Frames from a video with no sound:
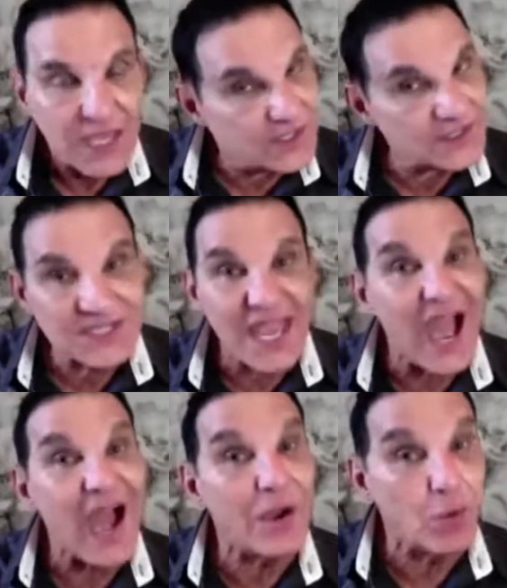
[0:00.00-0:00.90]
He didn't
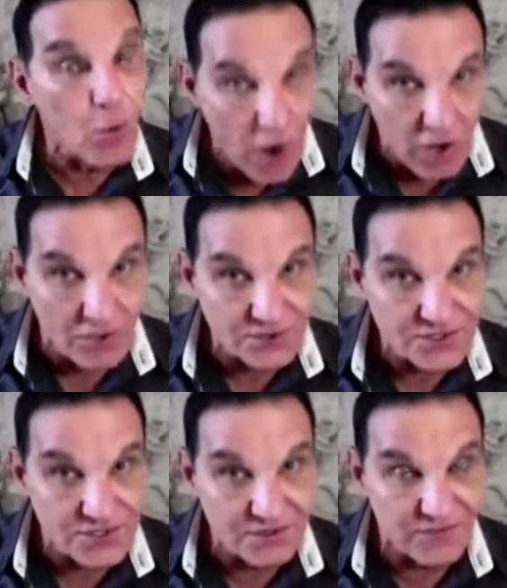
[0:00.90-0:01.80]
say, I
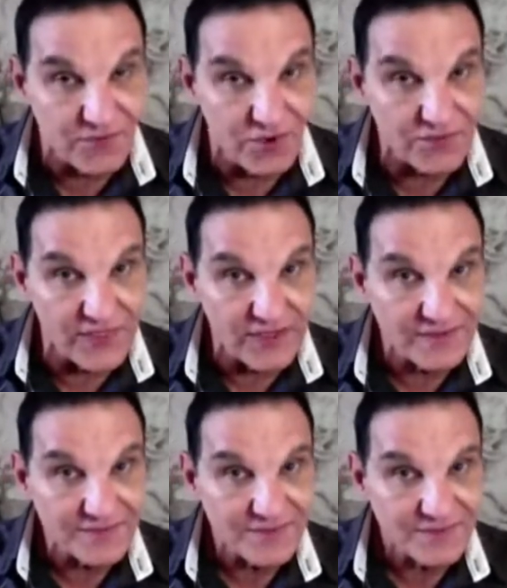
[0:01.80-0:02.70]
was the father.